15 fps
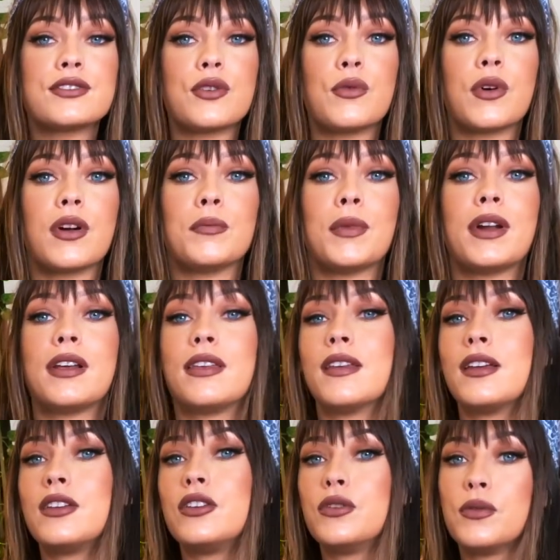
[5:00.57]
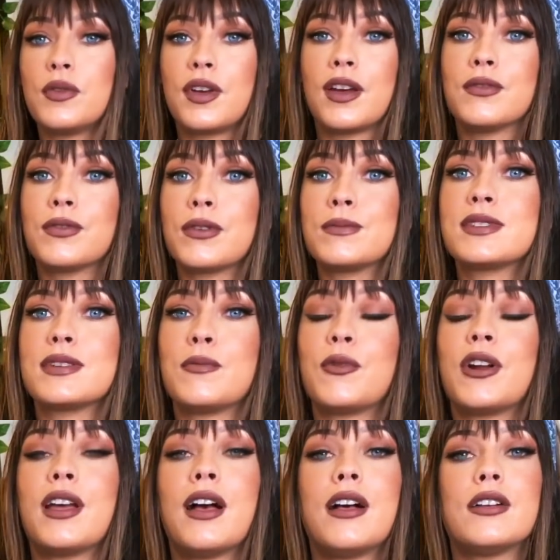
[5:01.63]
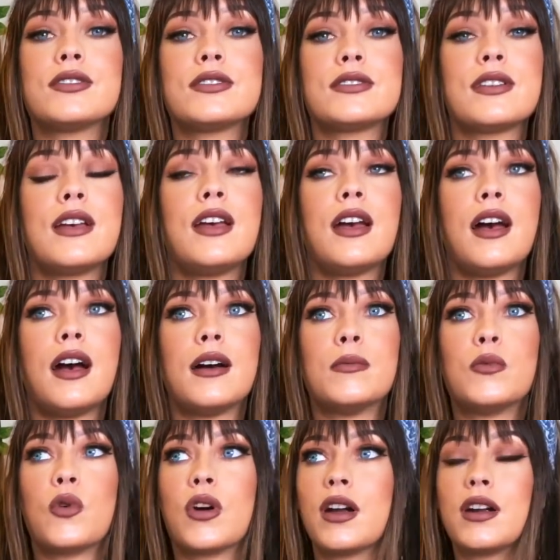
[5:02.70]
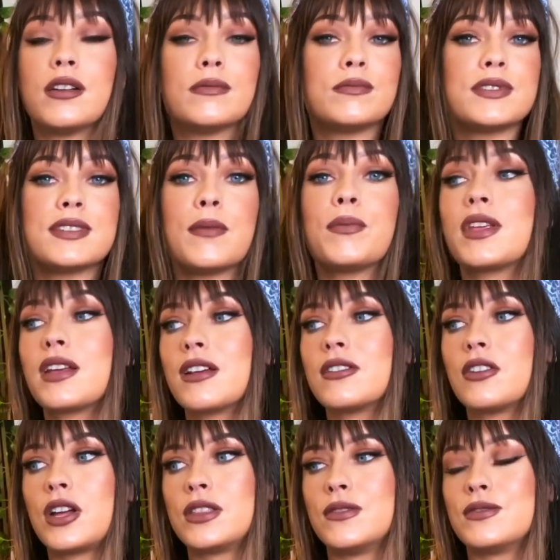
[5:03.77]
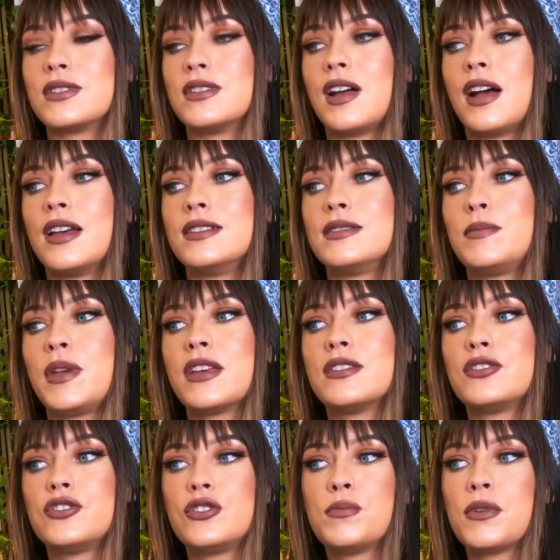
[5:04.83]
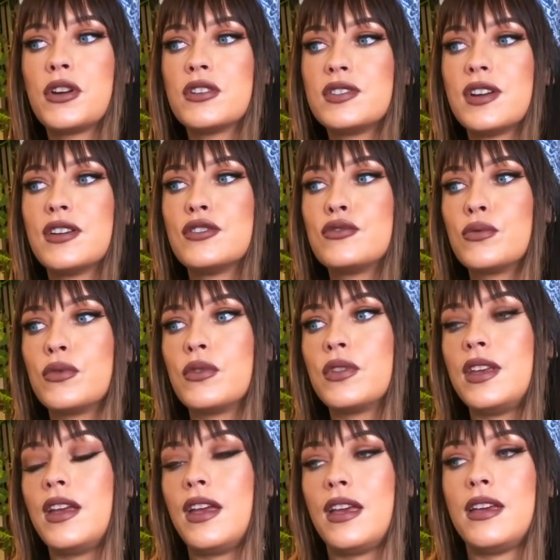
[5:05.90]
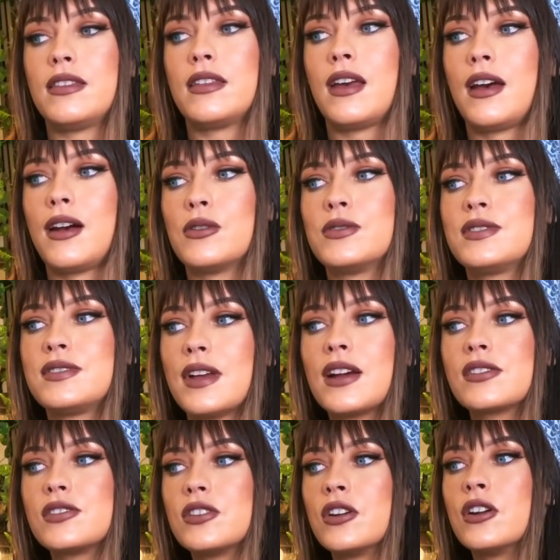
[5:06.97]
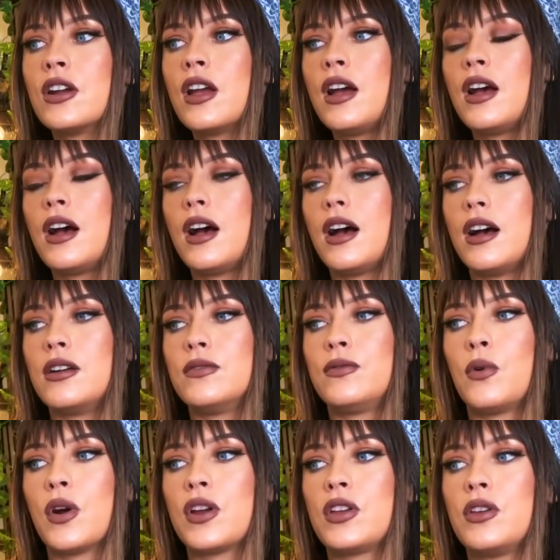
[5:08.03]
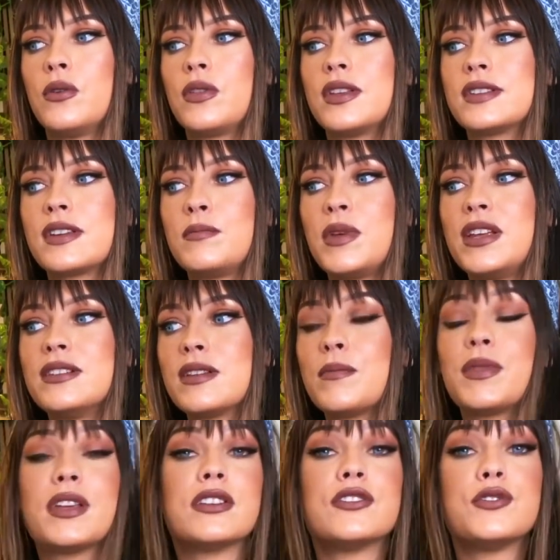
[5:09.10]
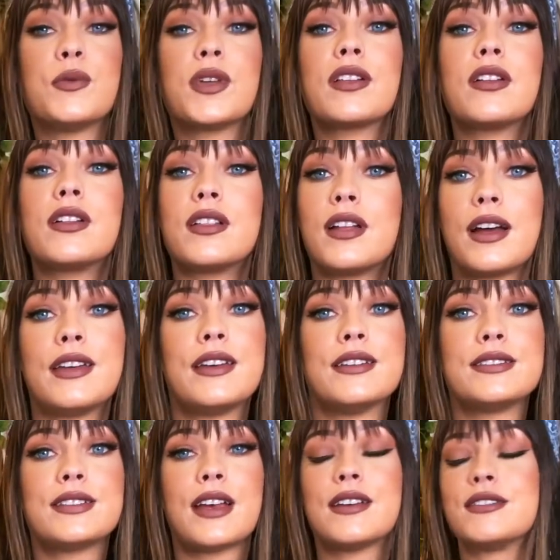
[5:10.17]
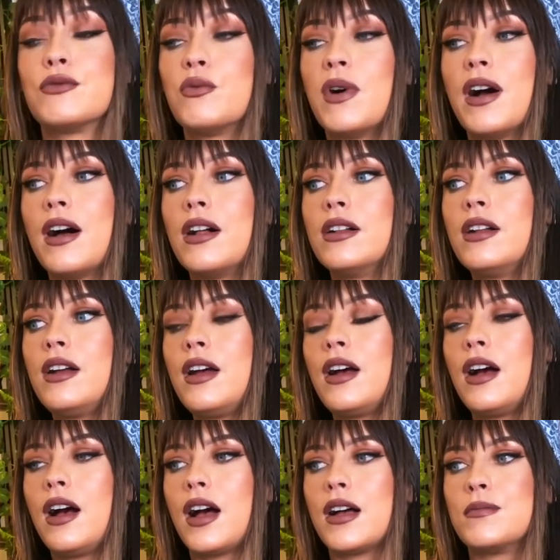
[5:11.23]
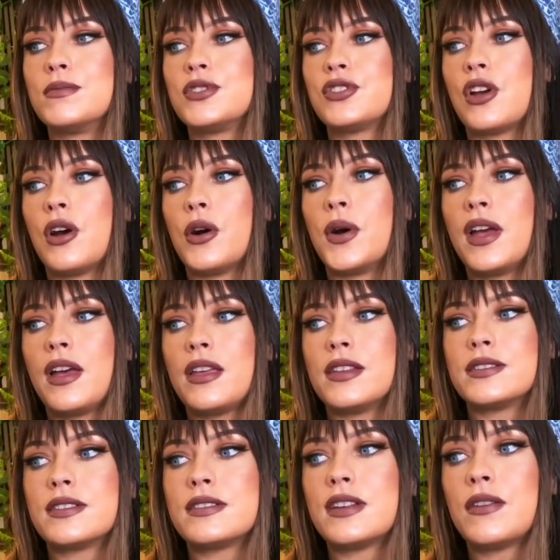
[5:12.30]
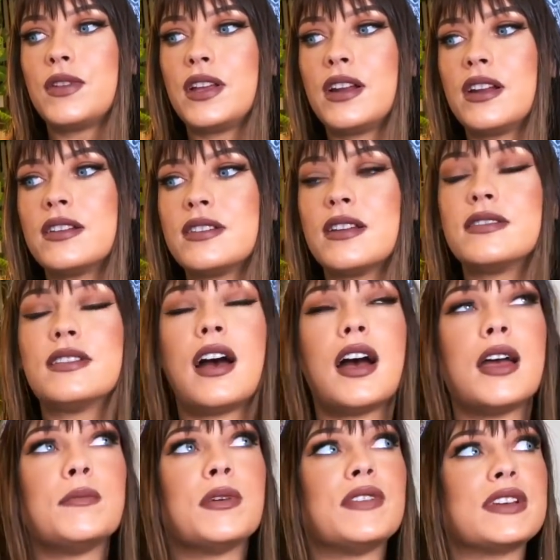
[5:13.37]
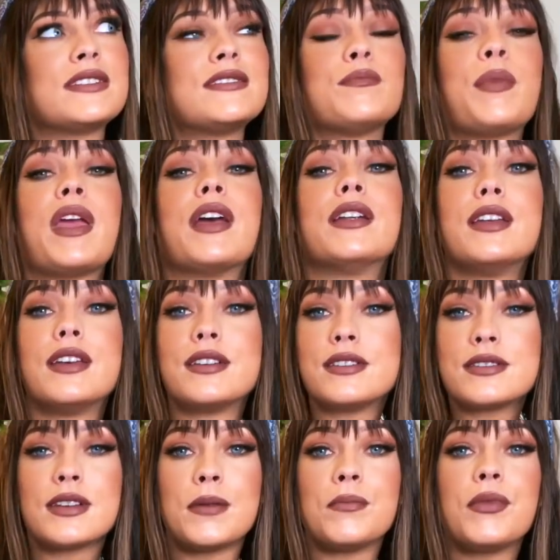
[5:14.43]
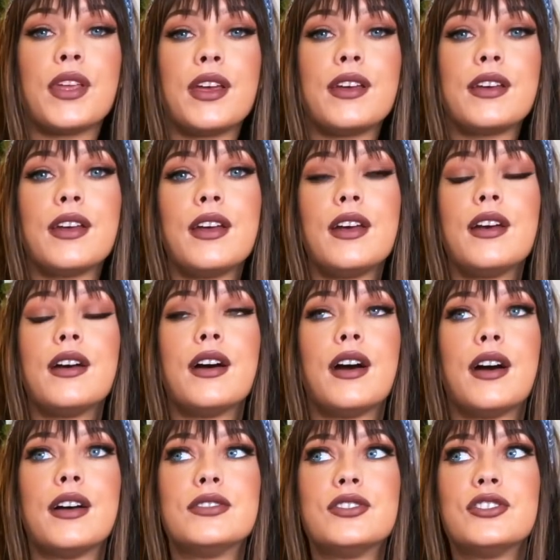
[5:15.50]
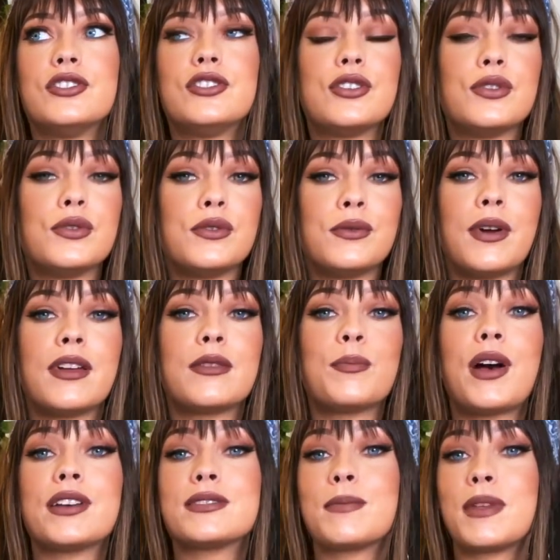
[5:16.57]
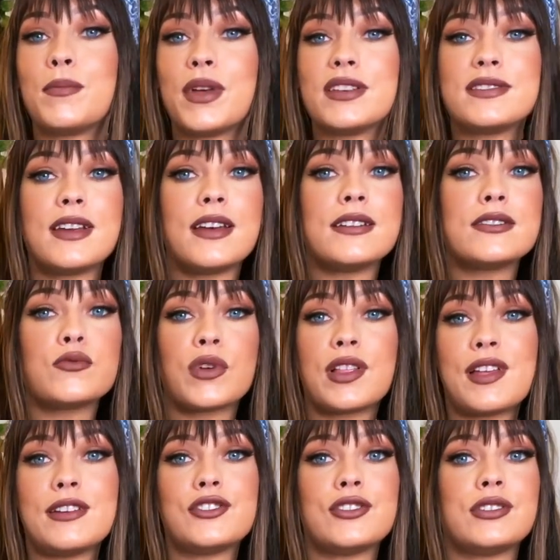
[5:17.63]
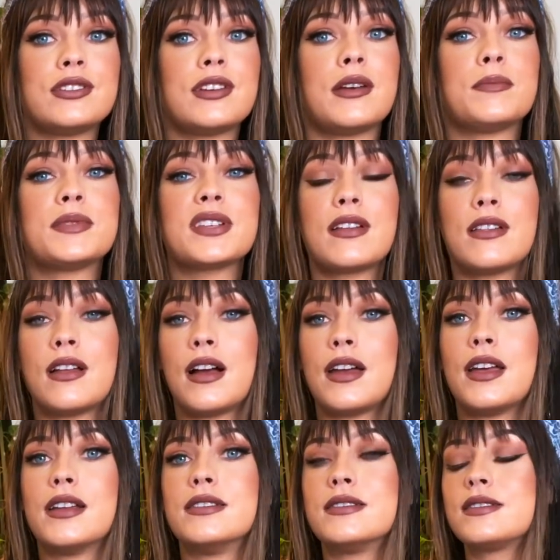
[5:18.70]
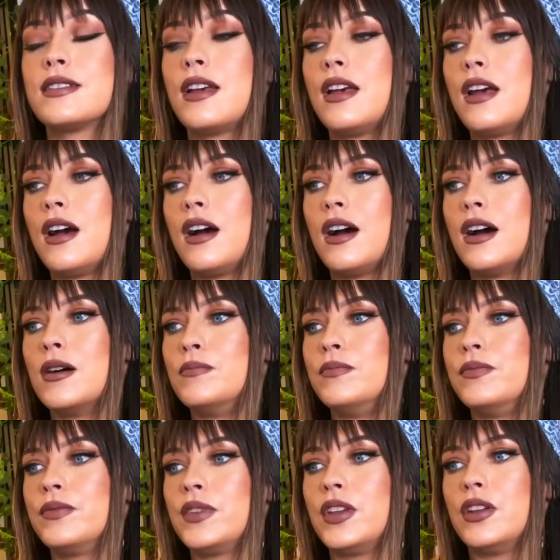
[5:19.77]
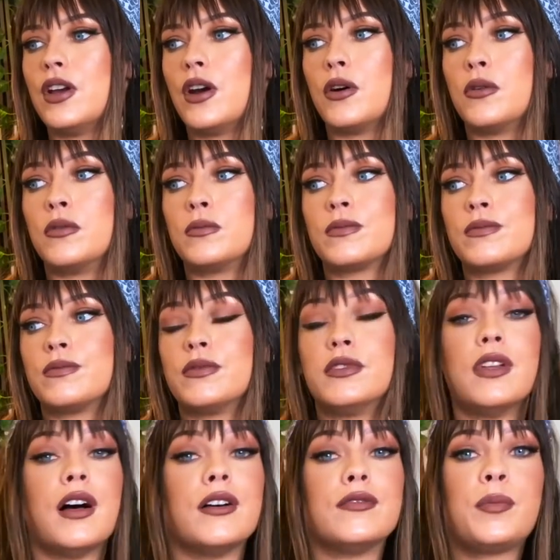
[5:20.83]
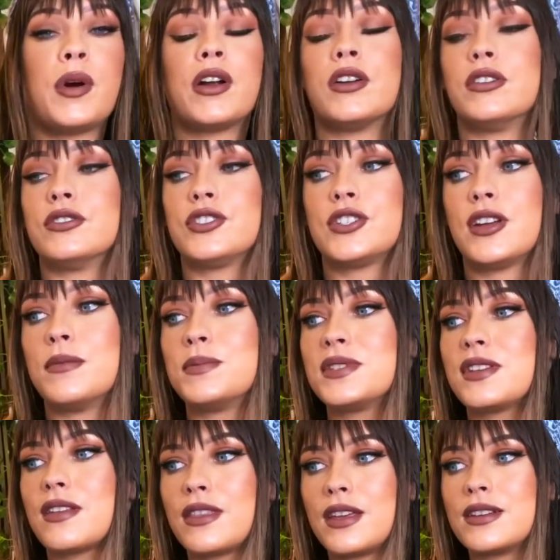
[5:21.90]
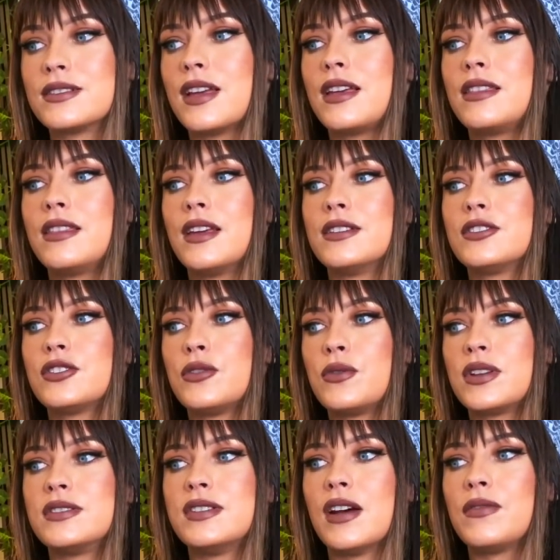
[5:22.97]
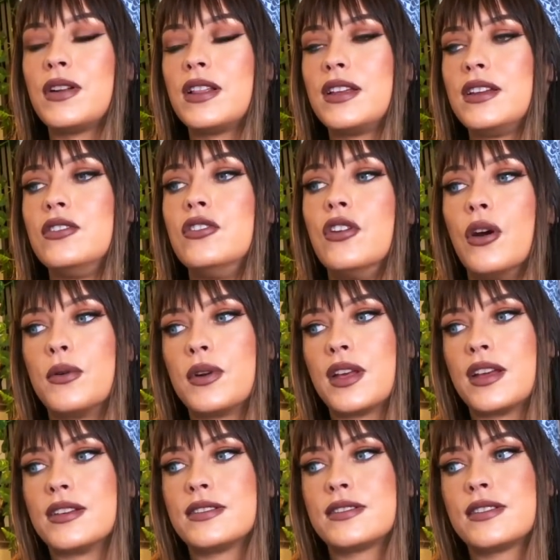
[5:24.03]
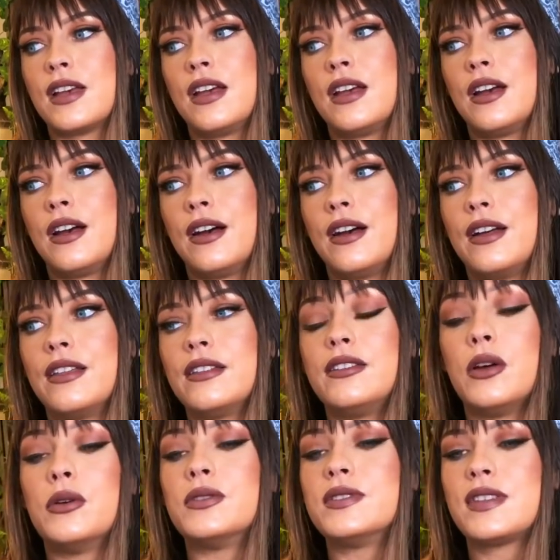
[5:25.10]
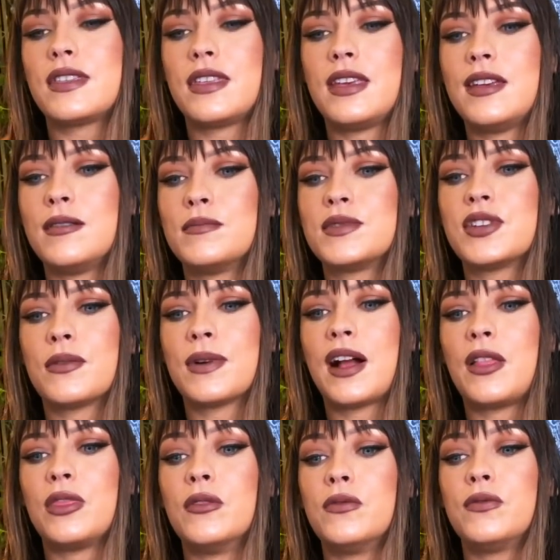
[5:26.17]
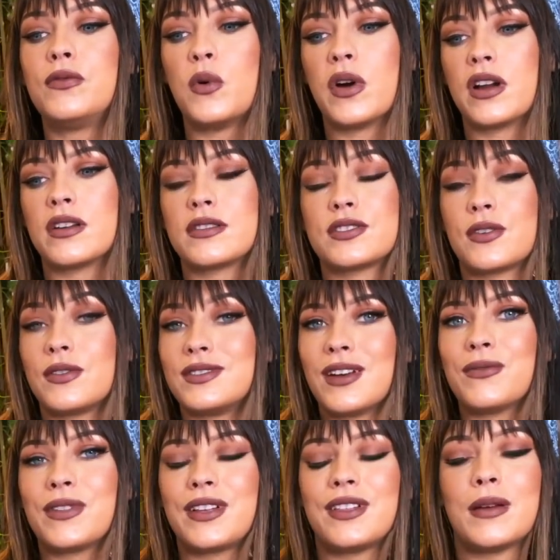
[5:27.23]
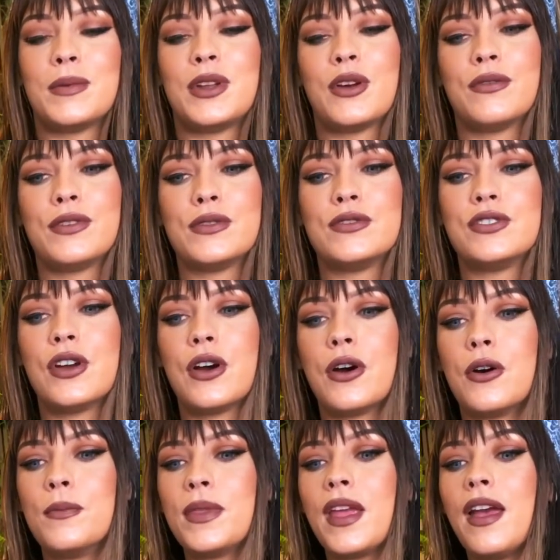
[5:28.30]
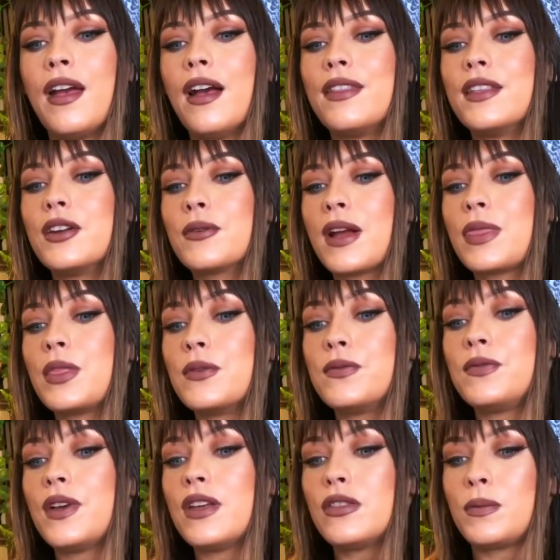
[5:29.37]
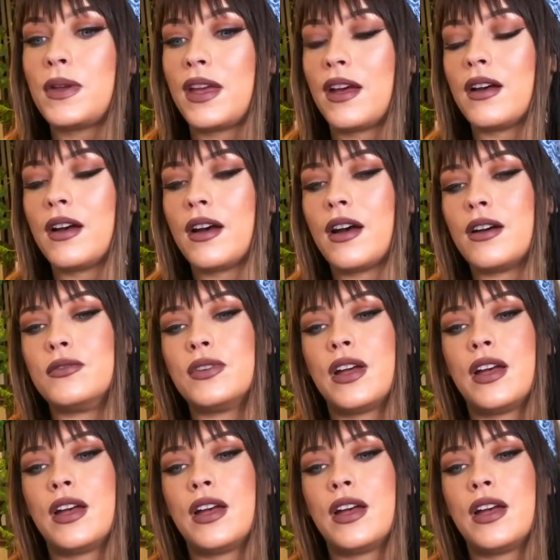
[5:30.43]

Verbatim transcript: or money that you get from someone else, um, or something along those lines, because Jupiter does rule the eighth house sector uh, for you. This could be something to do with clients as well. Um, so, this is definitely a, a time of expansion understanding something uh, to do with possibly business, relationships, clients, um, you know, love partnerships, things like this. So you could definitely notice uh, those themes around the 4th. So definitely let me know if you do. And then around the 5th, we have